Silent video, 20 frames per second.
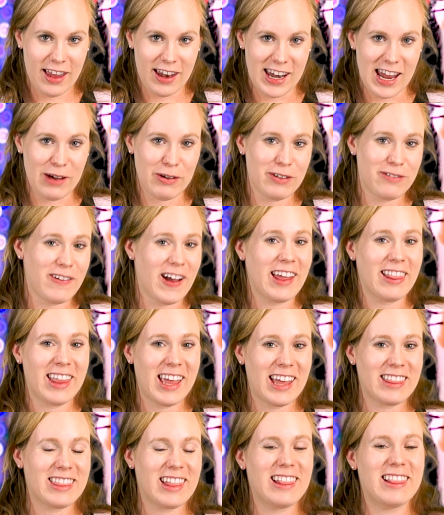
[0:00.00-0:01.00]
Now we're
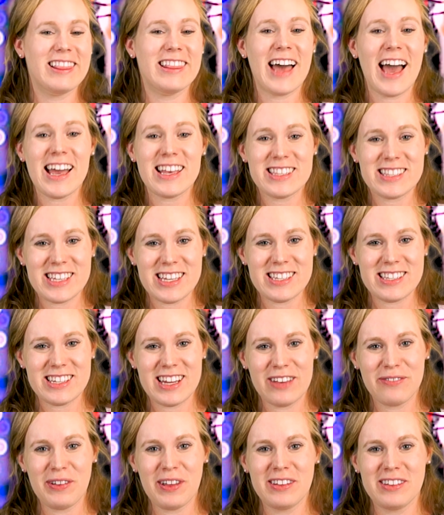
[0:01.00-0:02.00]
finally at the last season
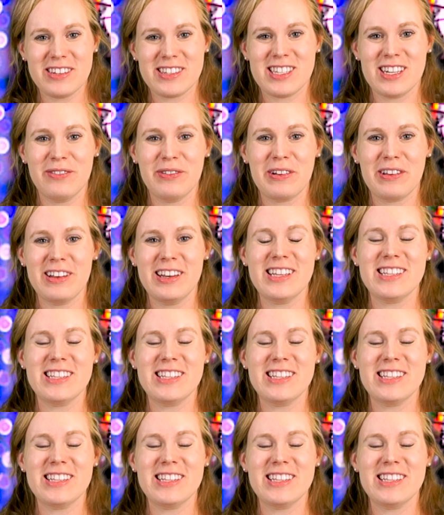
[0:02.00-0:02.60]
at Walt Disney World,